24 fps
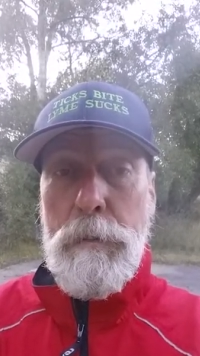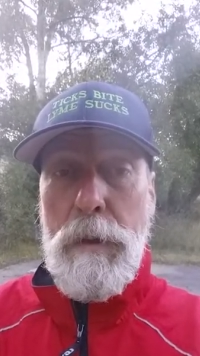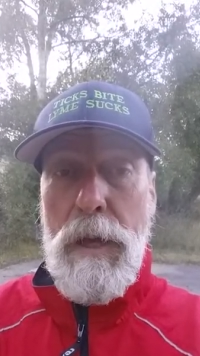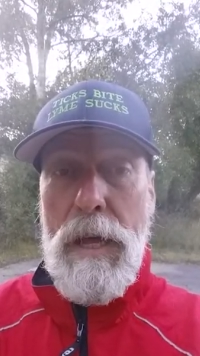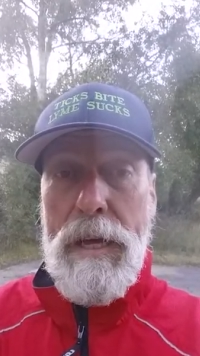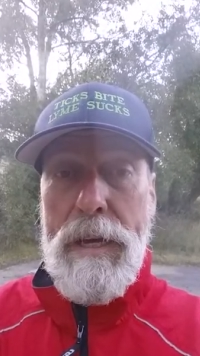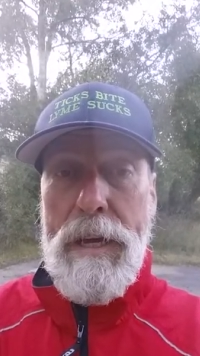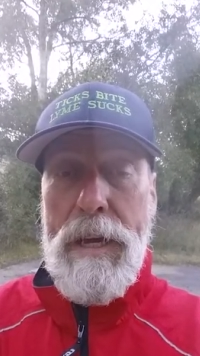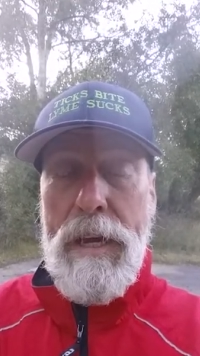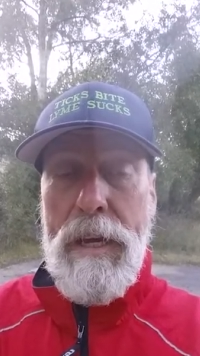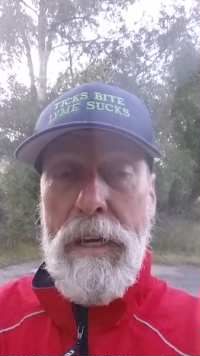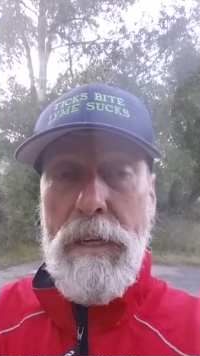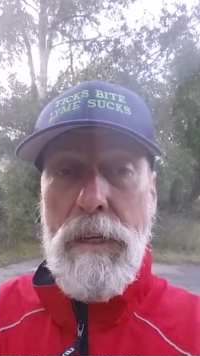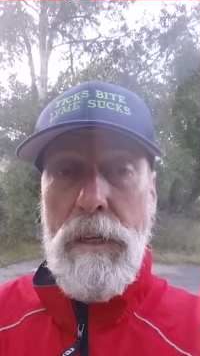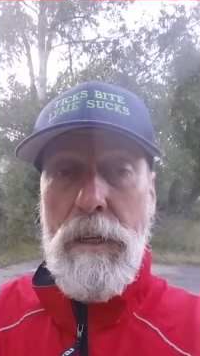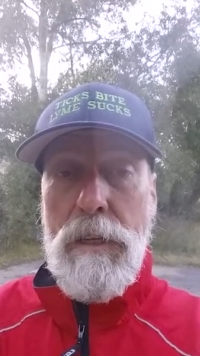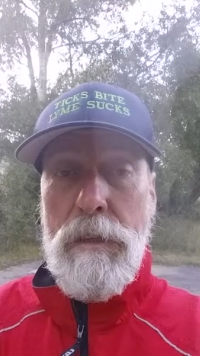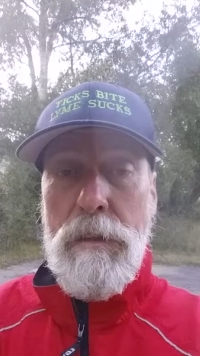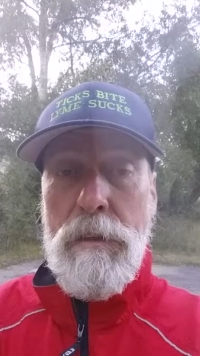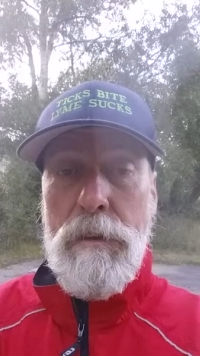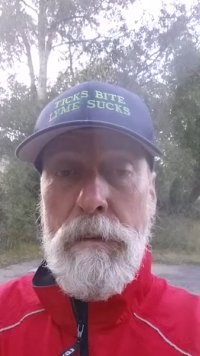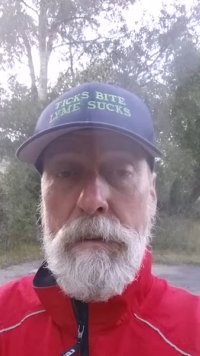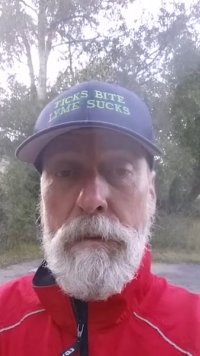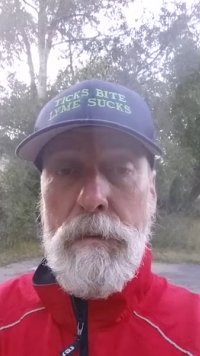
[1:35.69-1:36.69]
Black
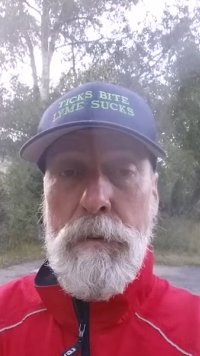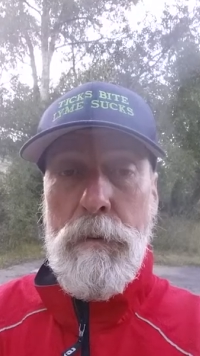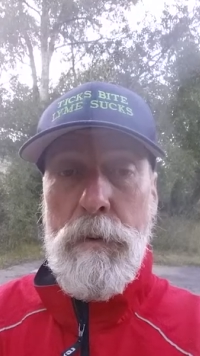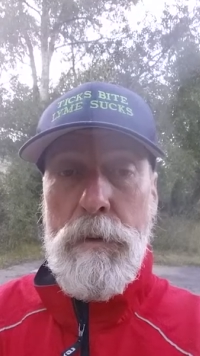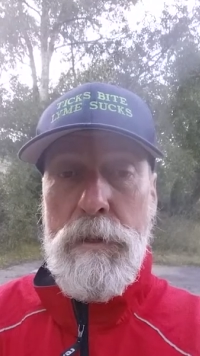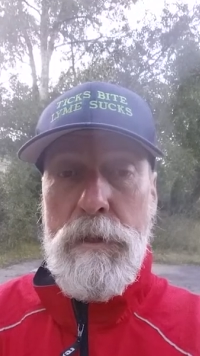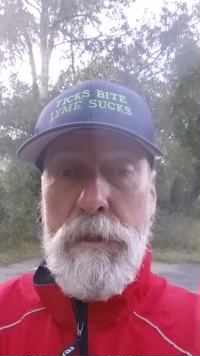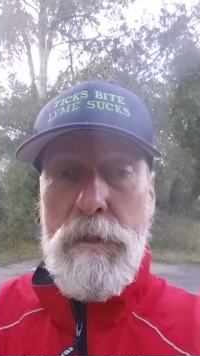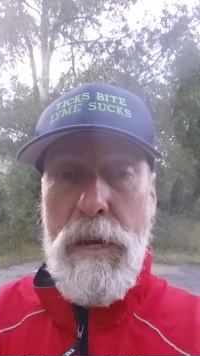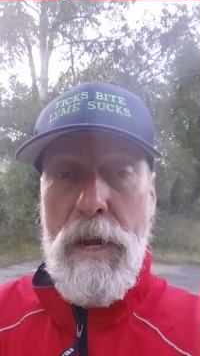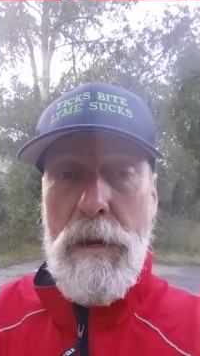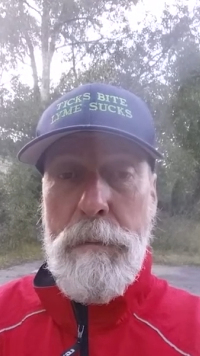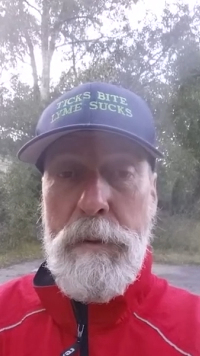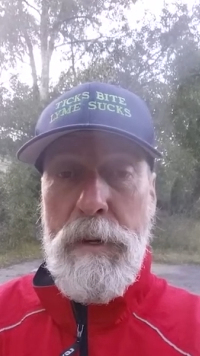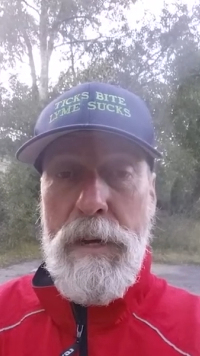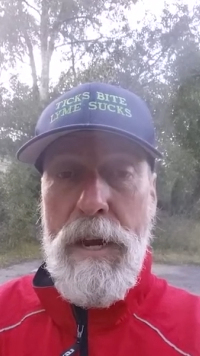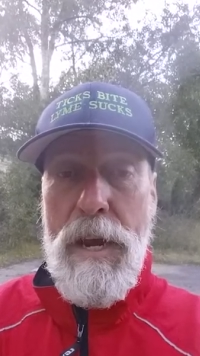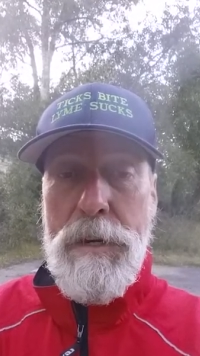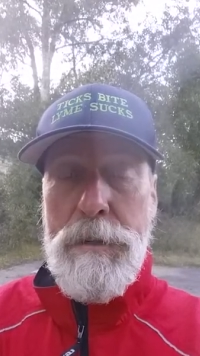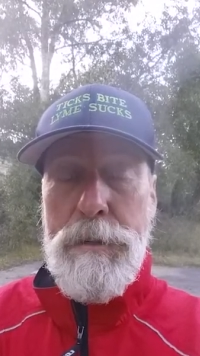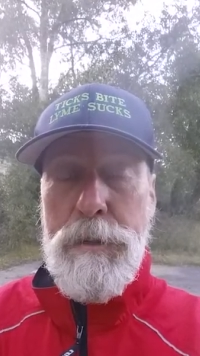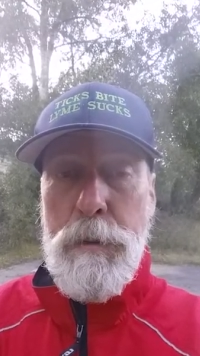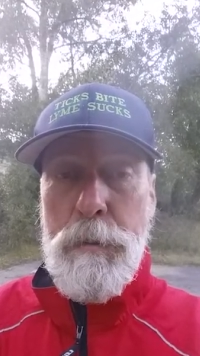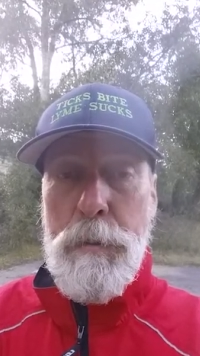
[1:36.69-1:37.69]
Canyon was named a
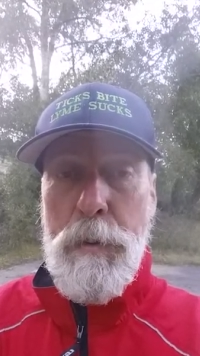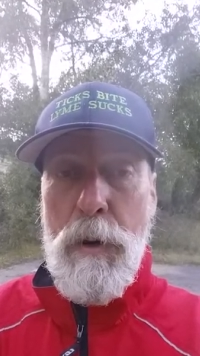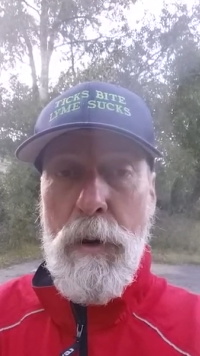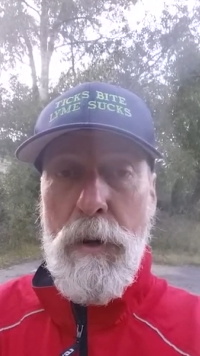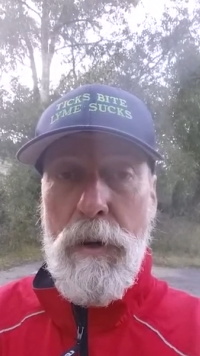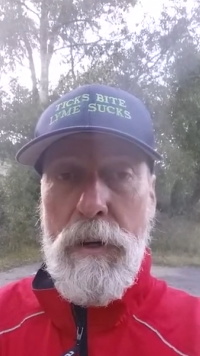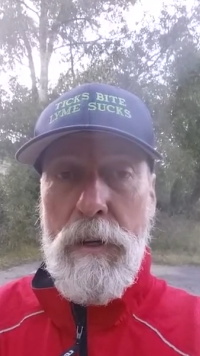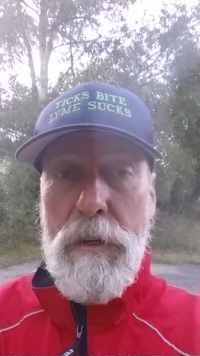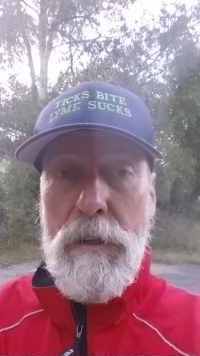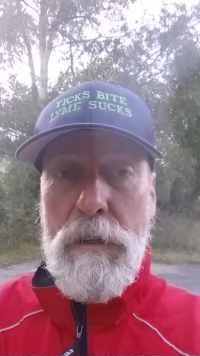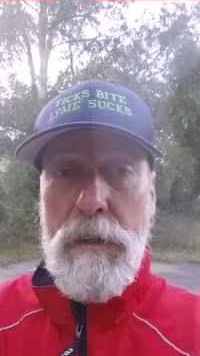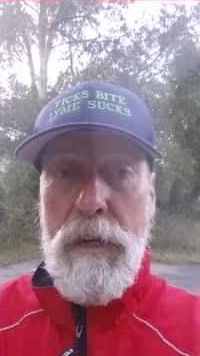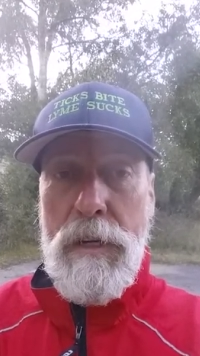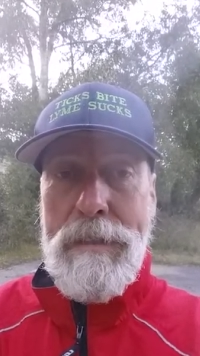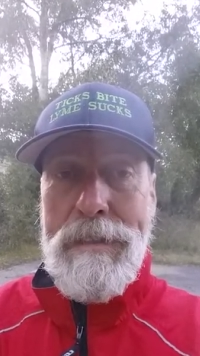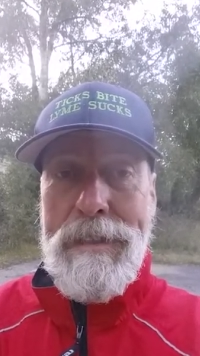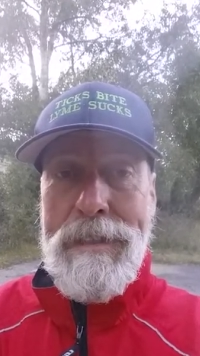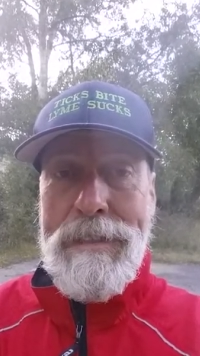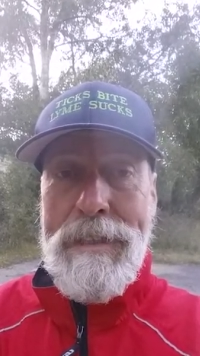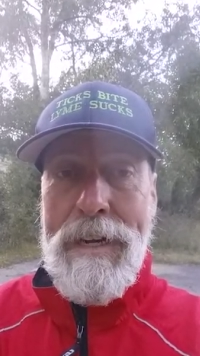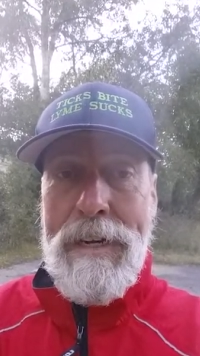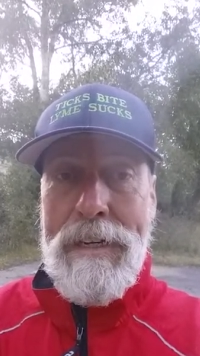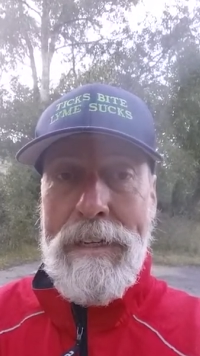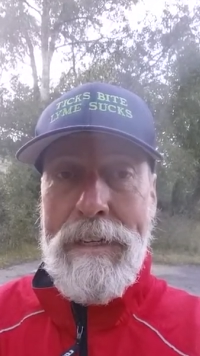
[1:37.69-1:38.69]
national park in
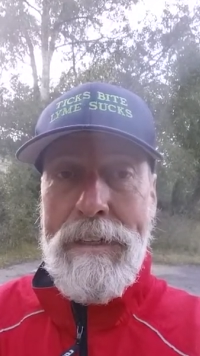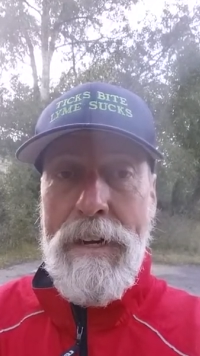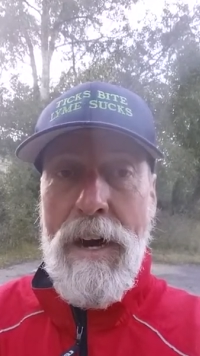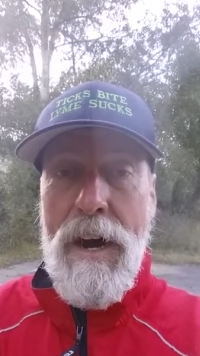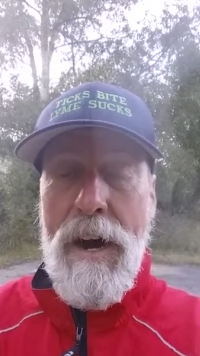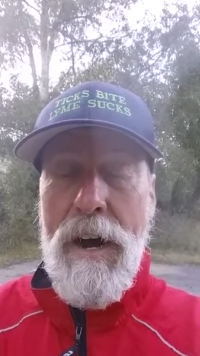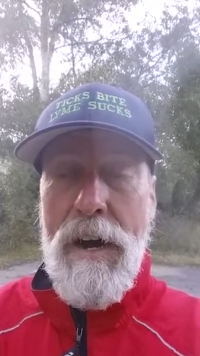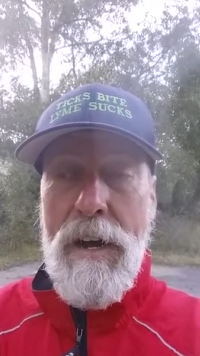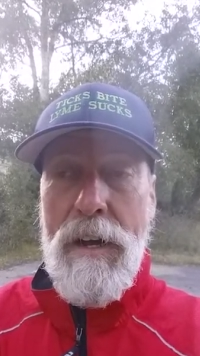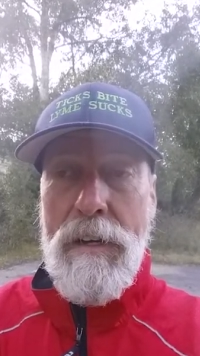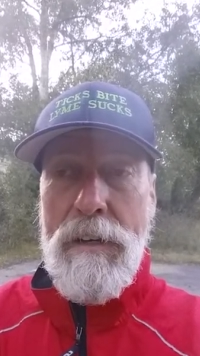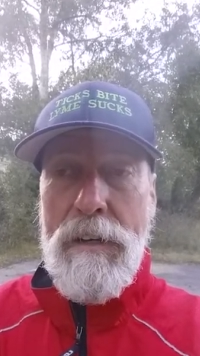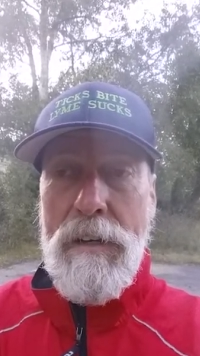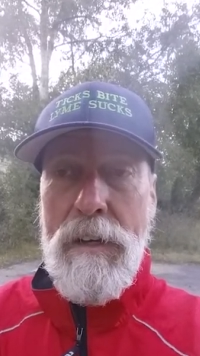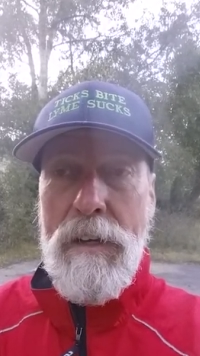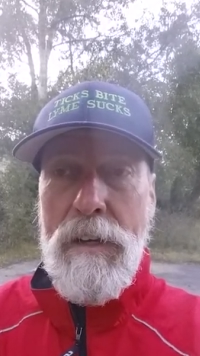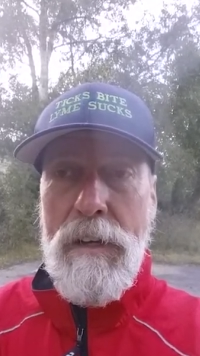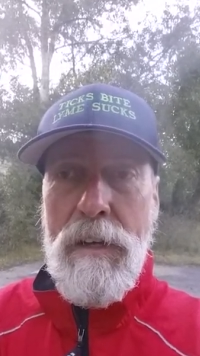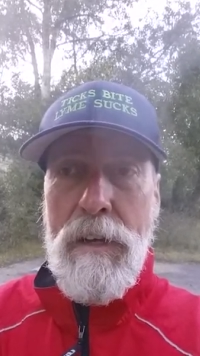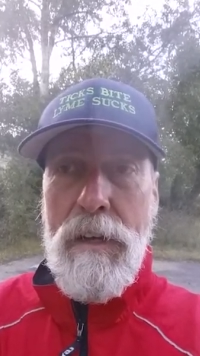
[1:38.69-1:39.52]
1999.